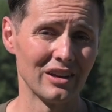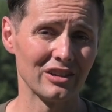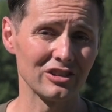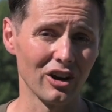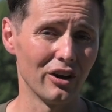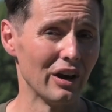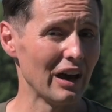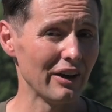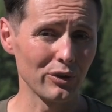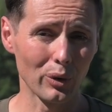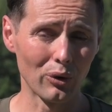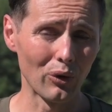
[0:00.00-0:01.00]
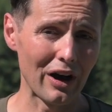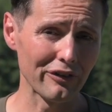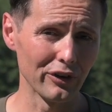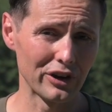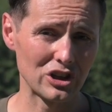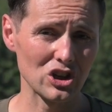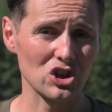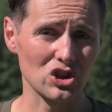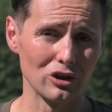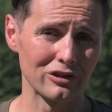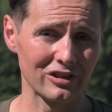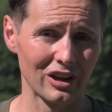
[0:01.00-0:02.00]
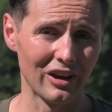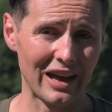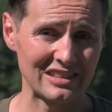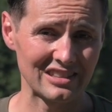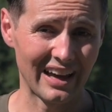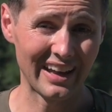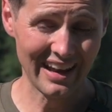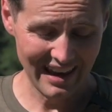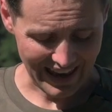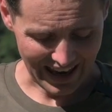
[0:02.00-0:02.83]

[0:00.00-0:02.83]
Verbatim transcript: So if you want a rifle that just shoots the lights out